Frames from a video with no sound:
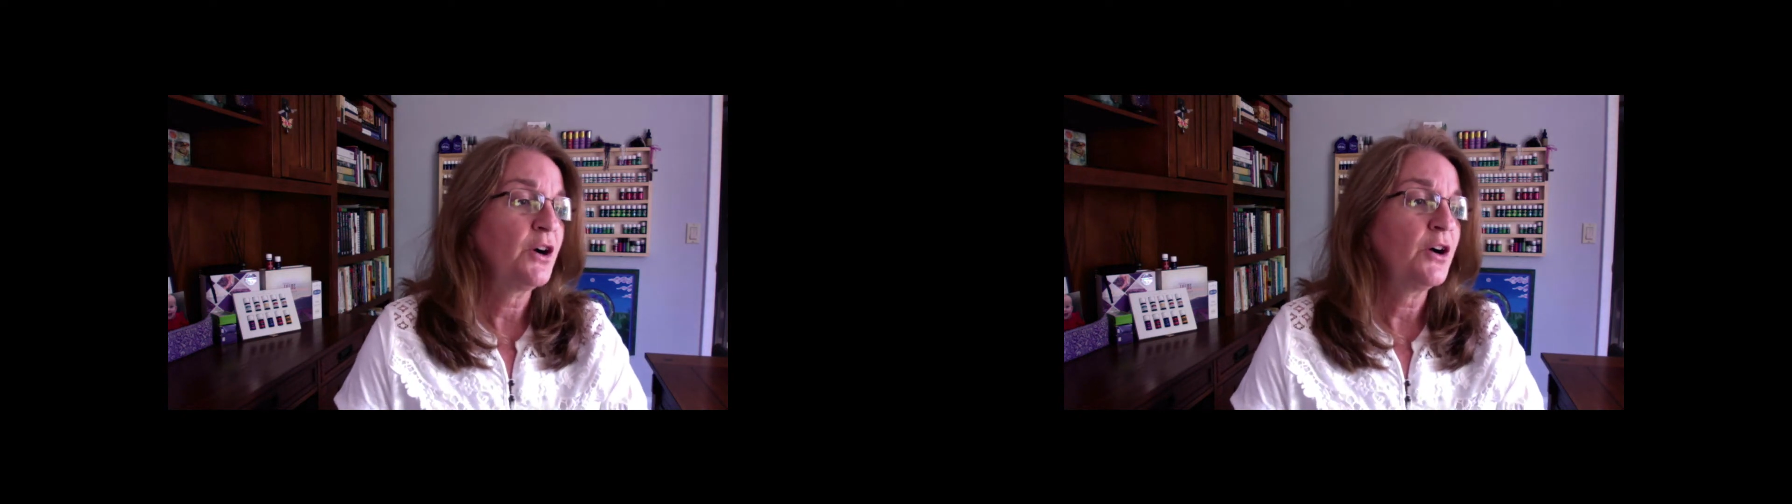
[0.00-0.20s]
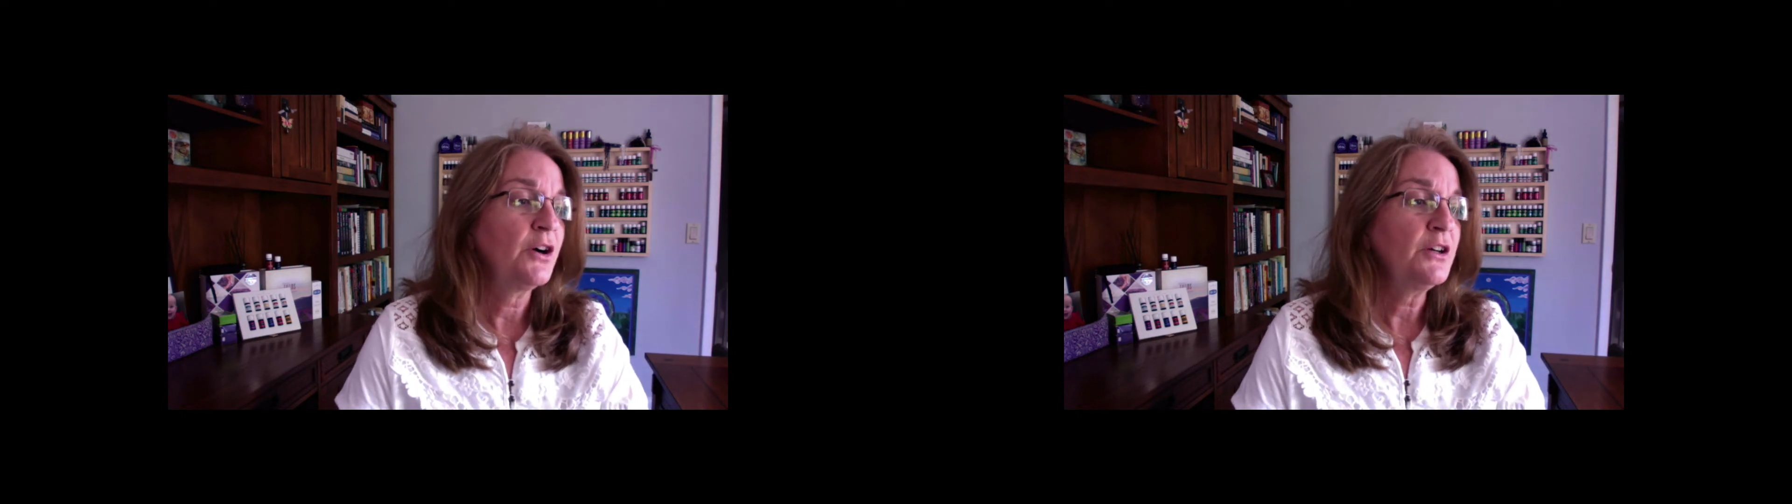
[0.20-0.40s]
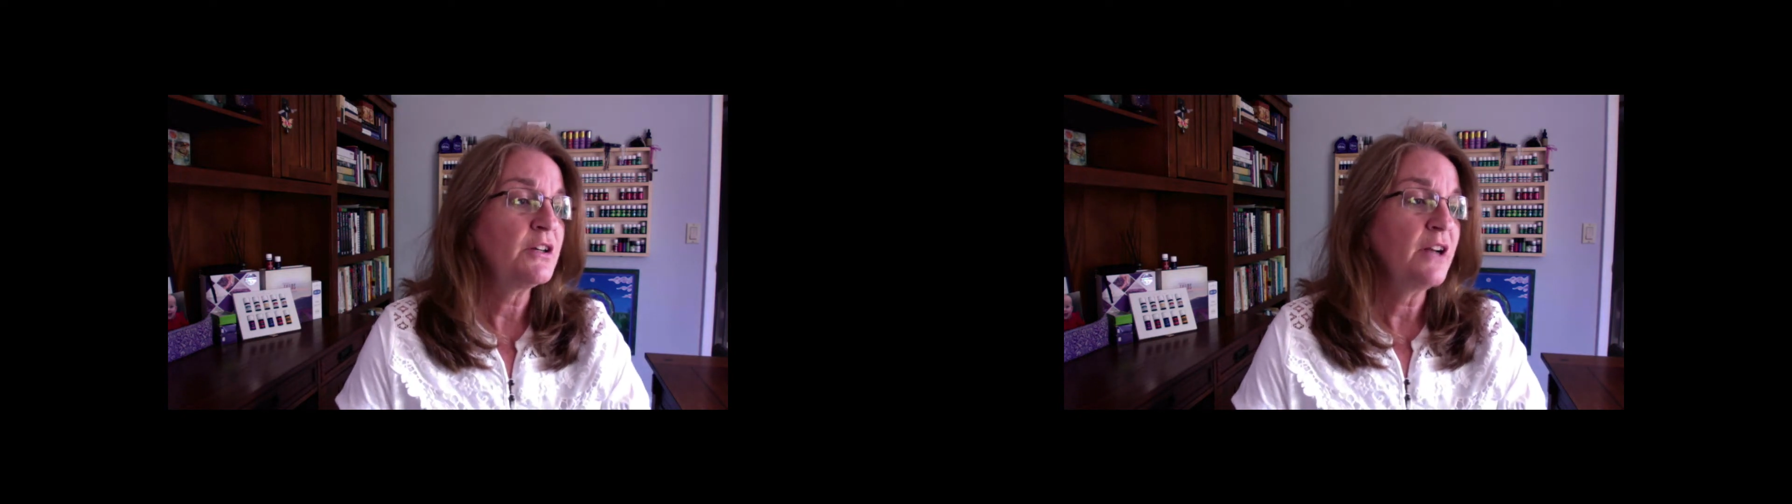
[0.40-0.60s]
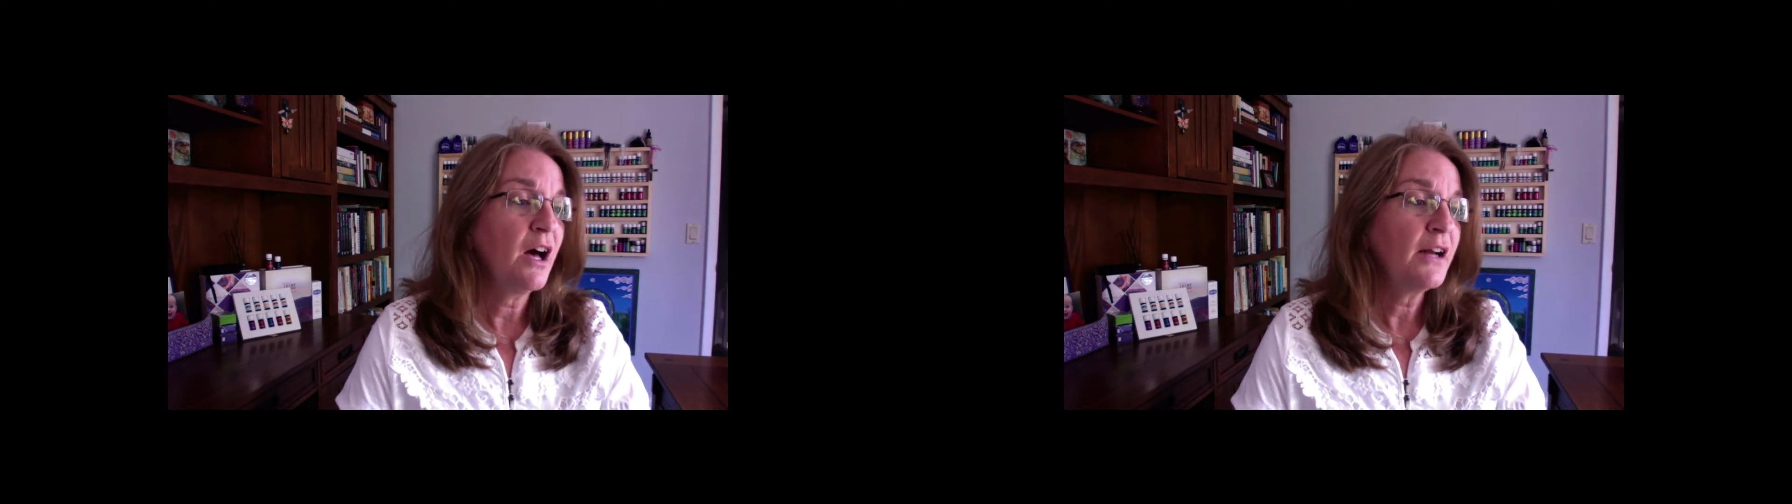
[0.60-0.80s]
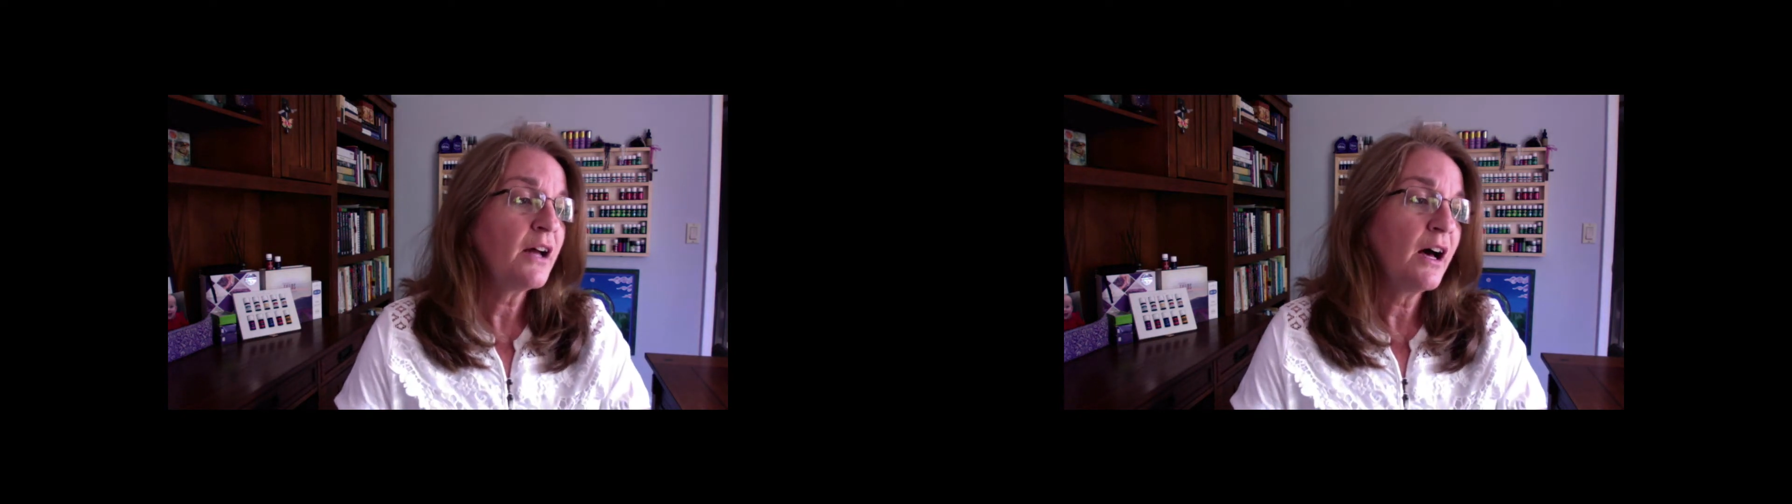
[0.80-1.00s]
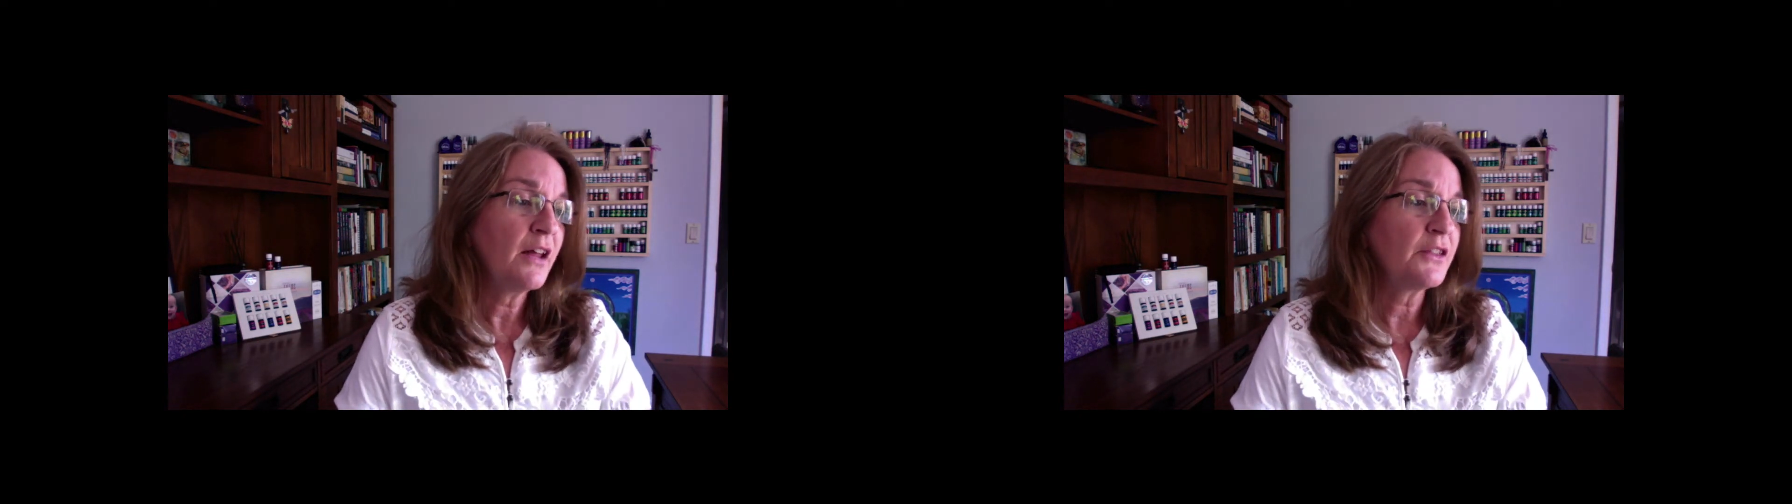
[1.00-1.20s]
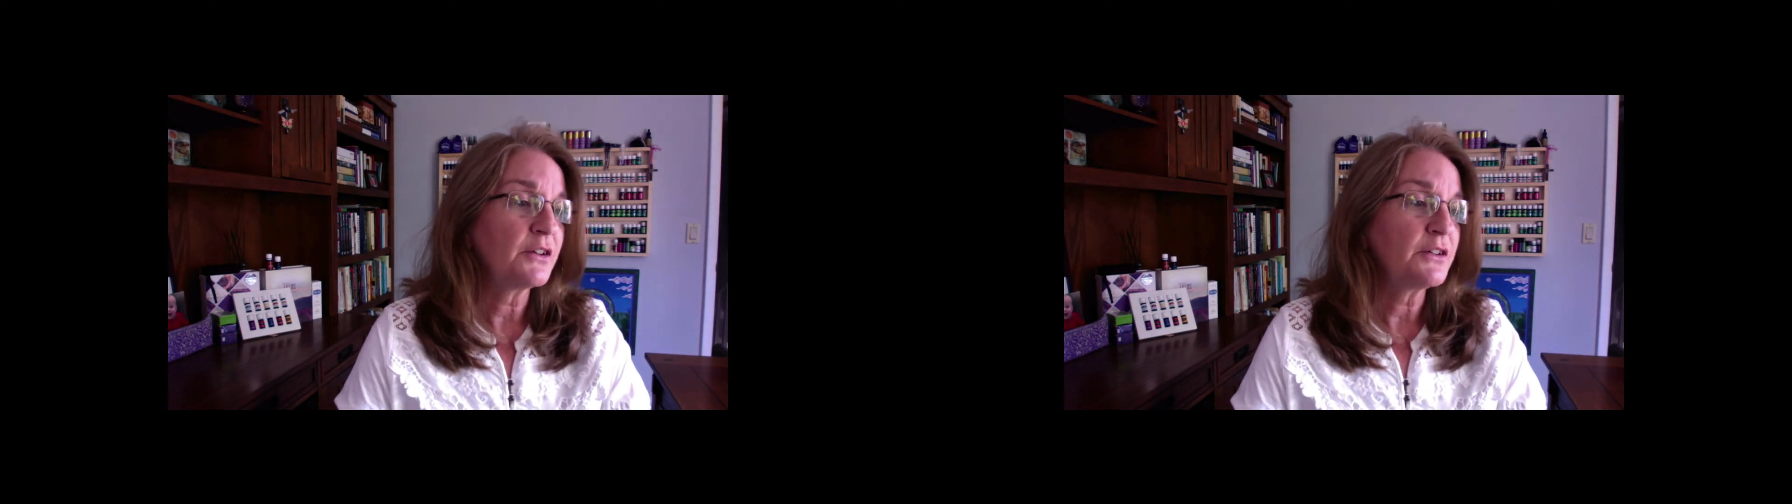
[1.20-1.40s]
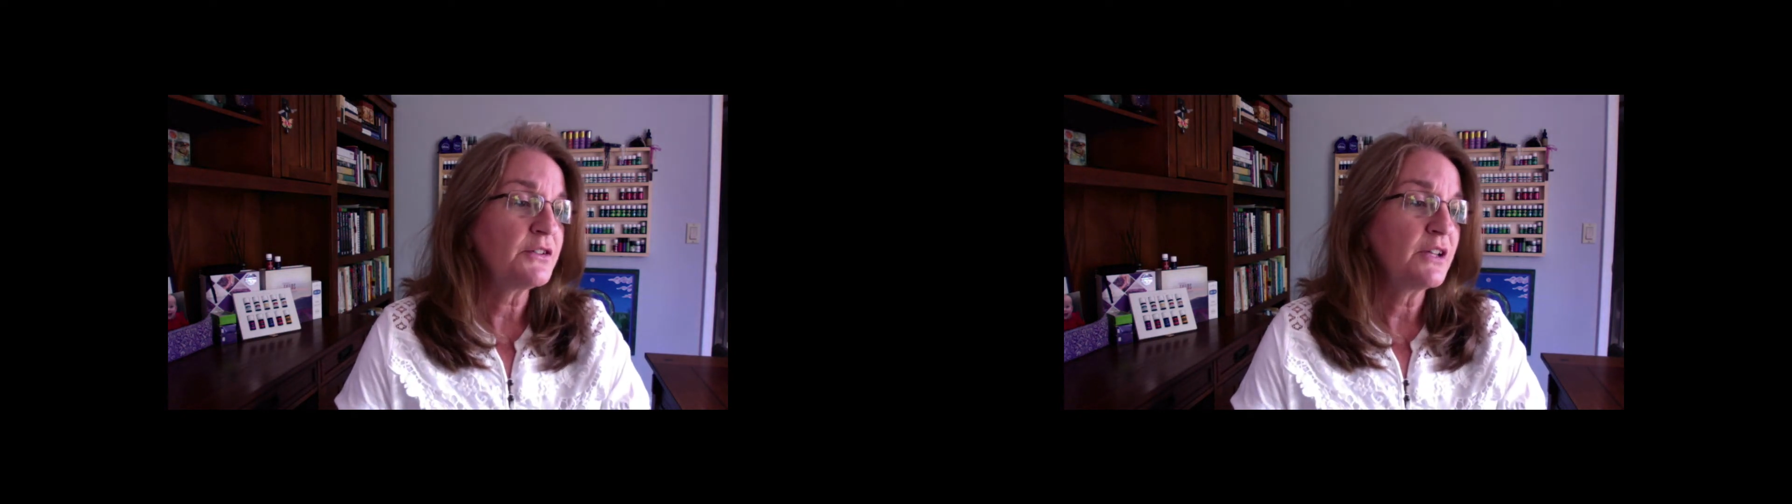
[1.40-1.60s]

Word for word: hurt not others